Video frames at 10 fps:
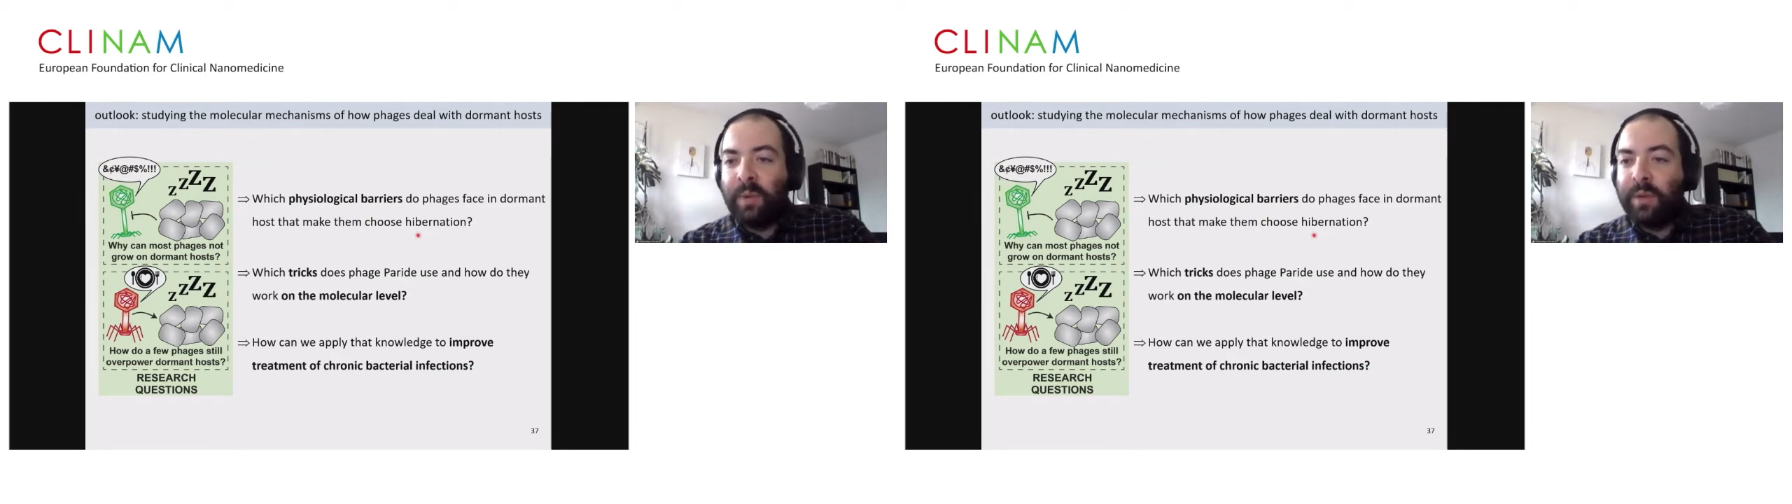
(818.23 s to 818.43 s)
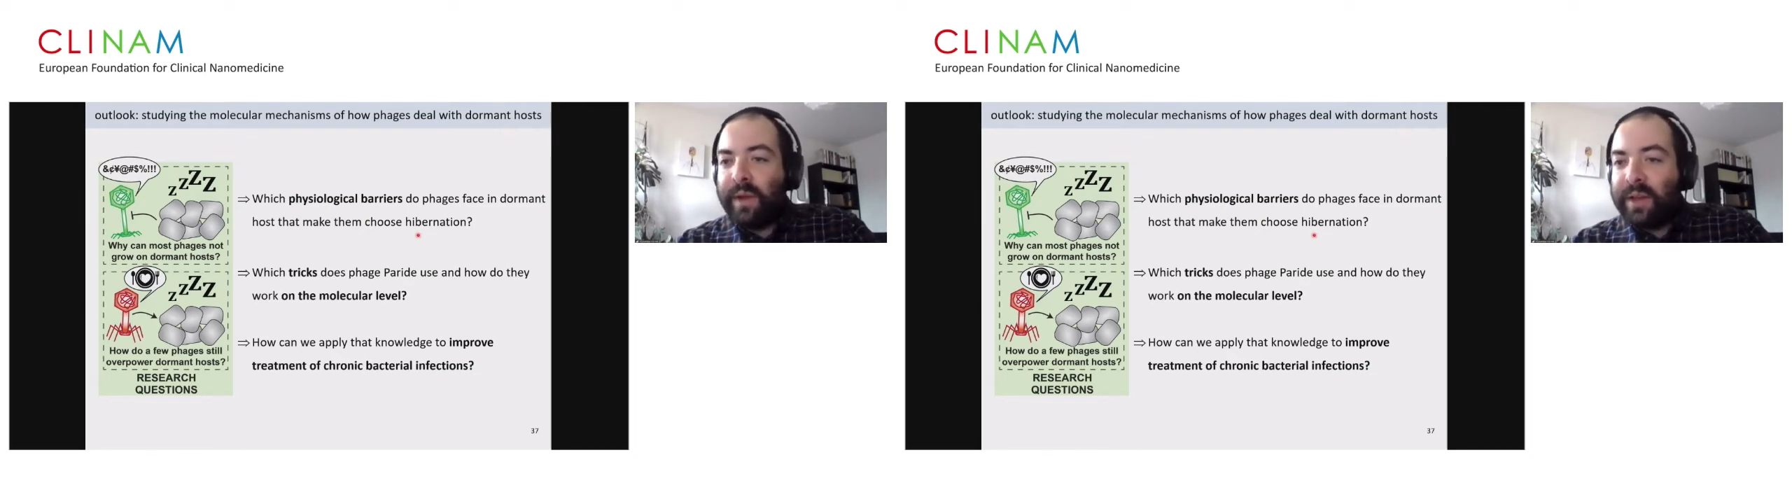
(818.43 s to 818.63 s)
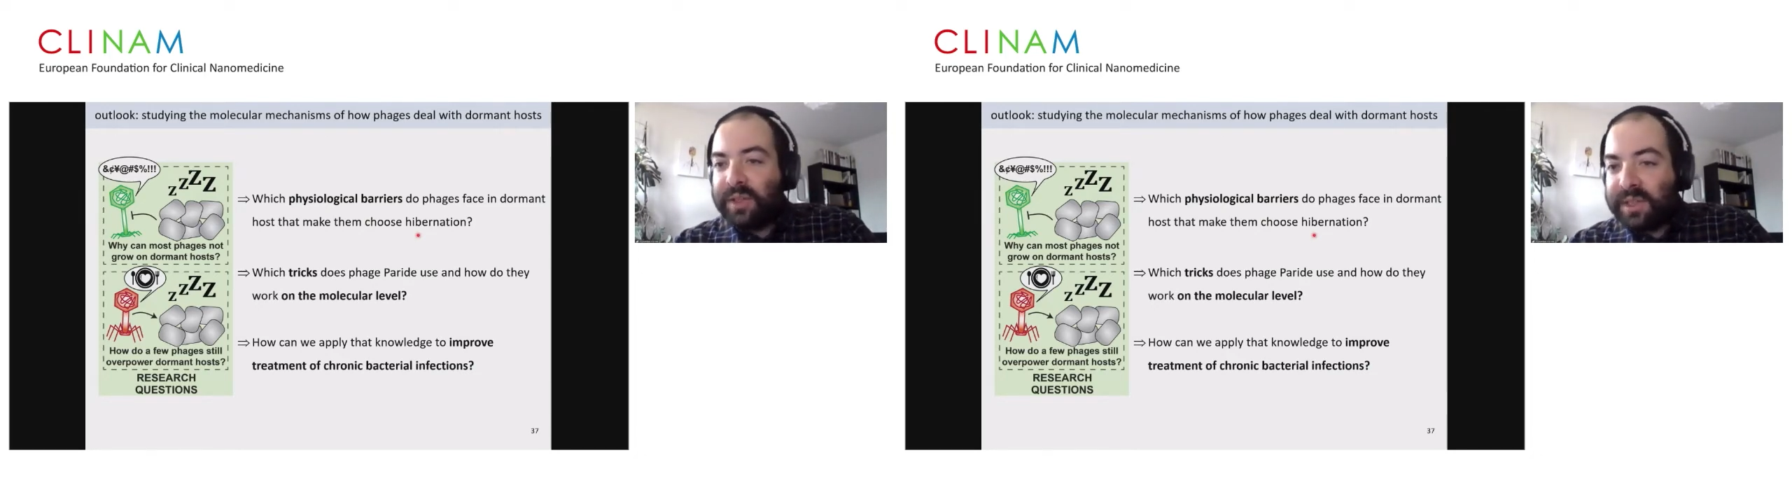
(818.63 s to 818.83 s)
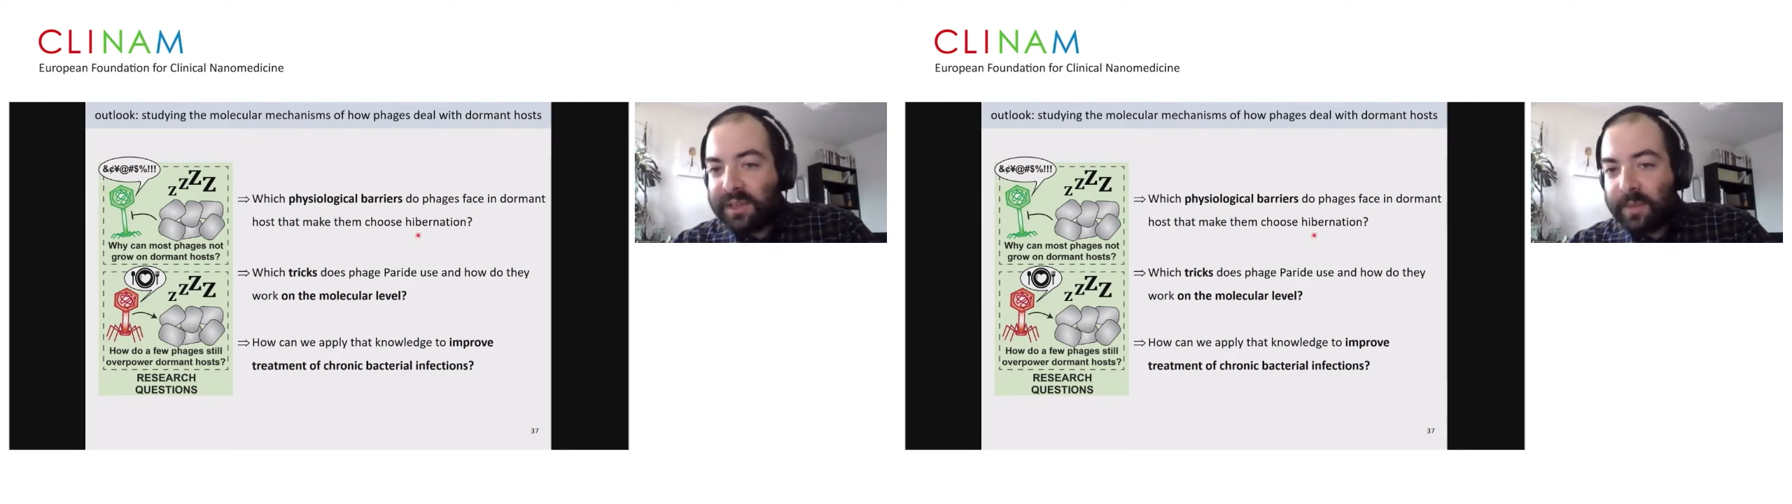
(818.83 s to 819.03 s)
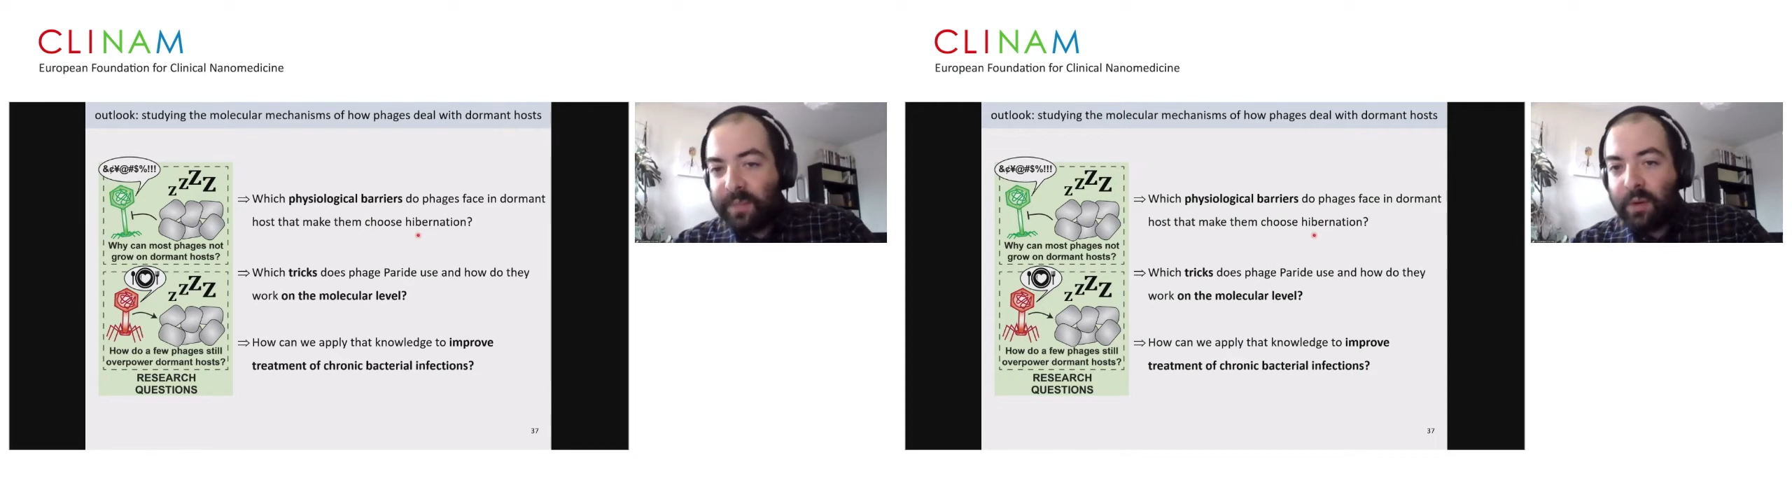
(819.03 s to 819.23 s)
with
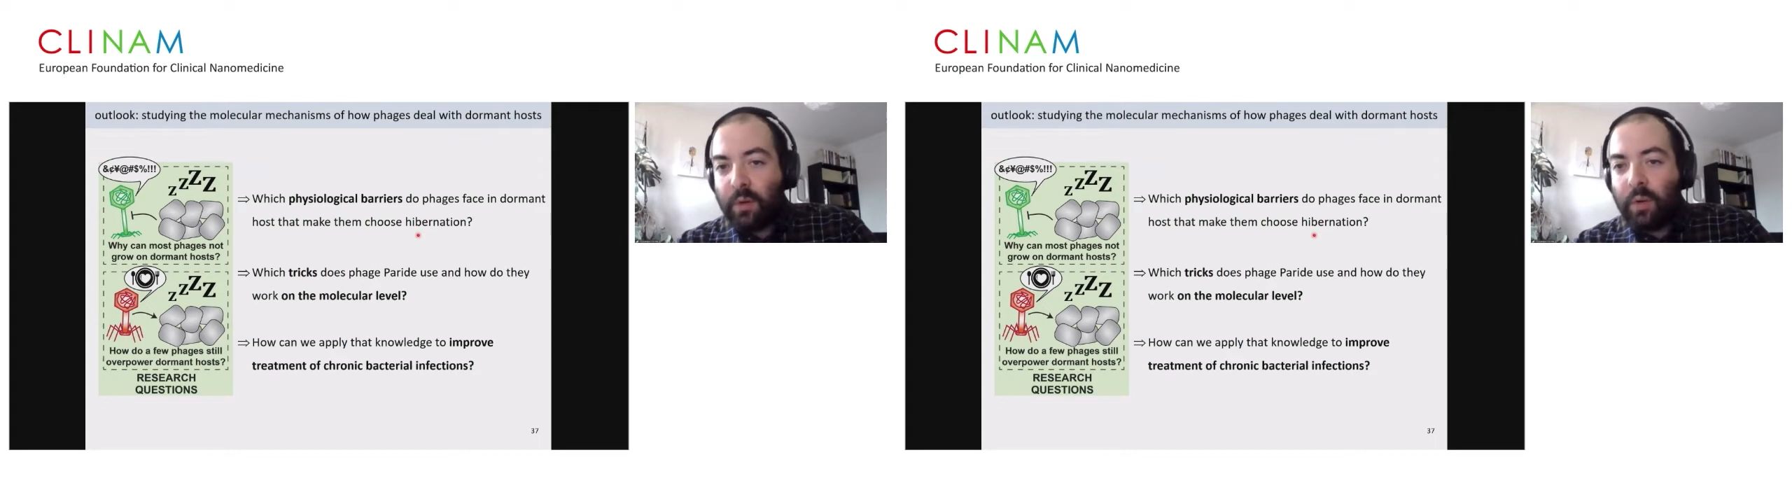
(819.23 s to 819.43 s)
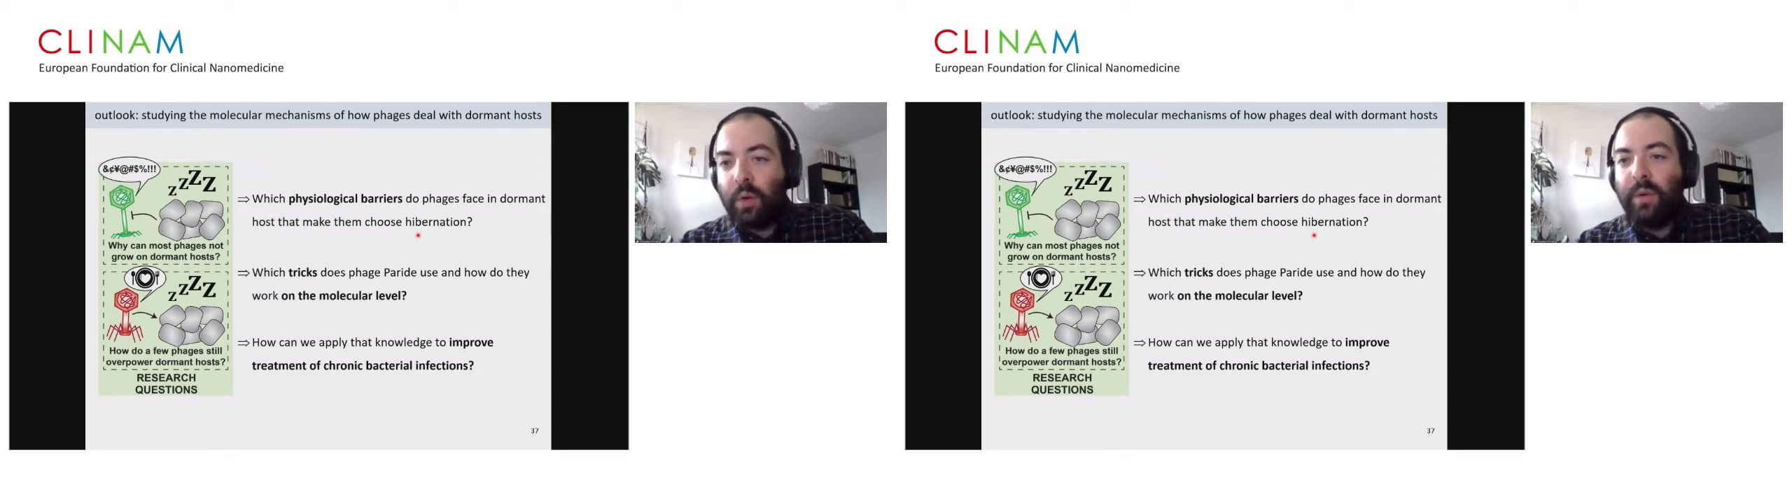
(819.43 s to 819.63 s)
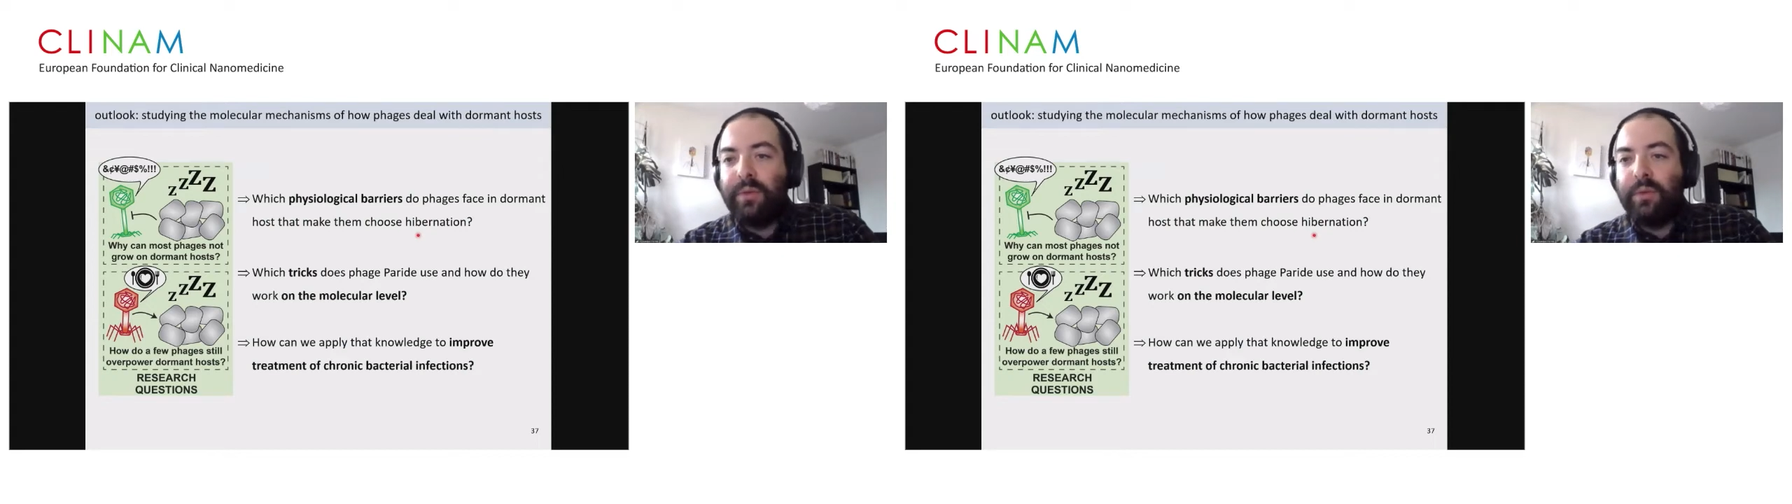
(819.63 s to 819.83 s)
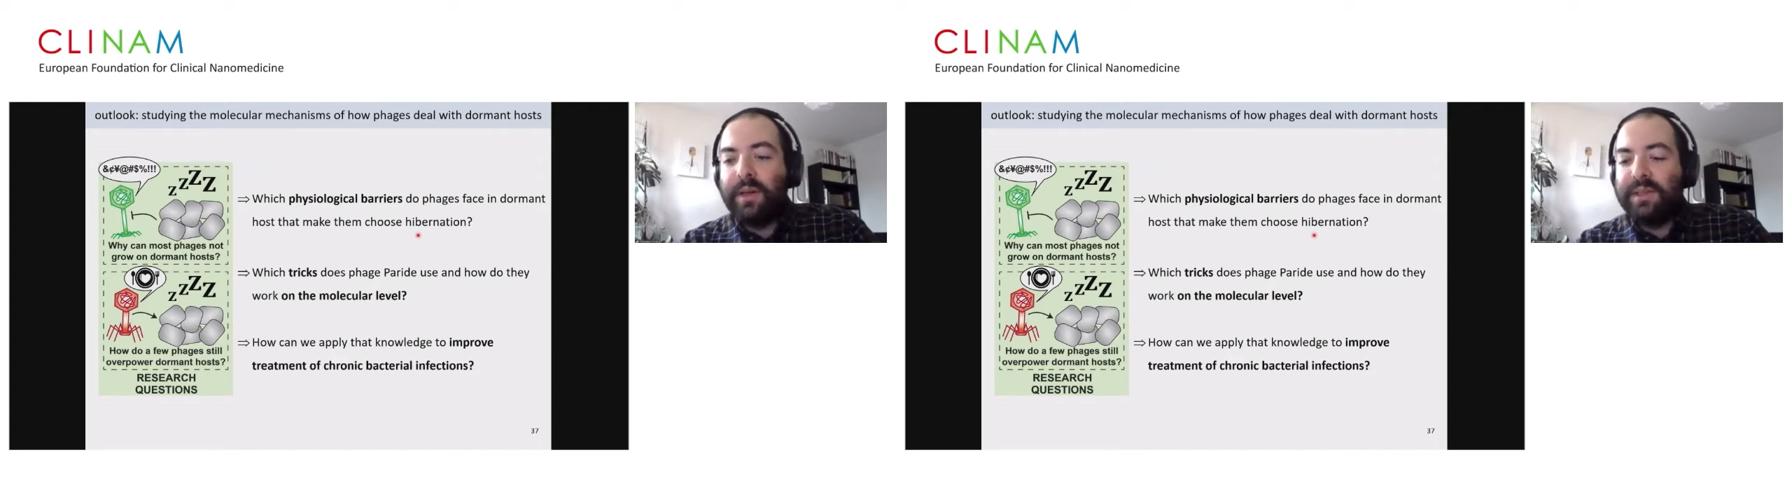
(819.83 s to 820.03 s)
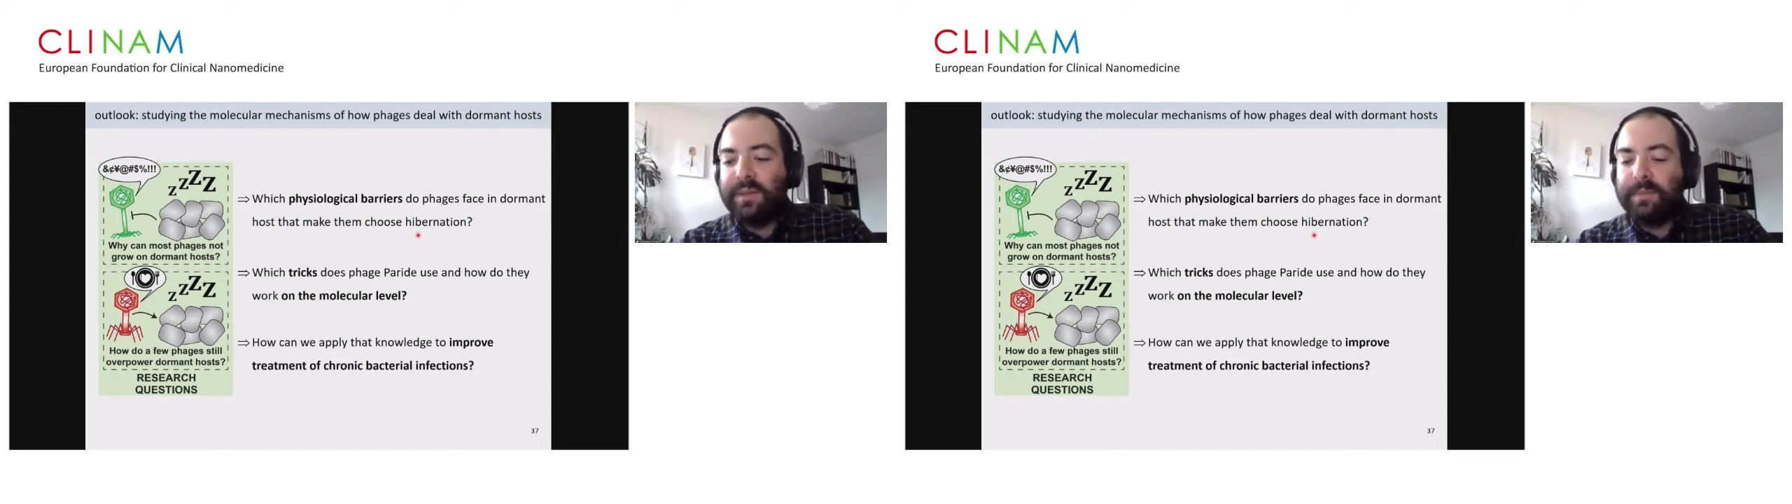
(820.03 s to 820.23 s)
phages or with drugs.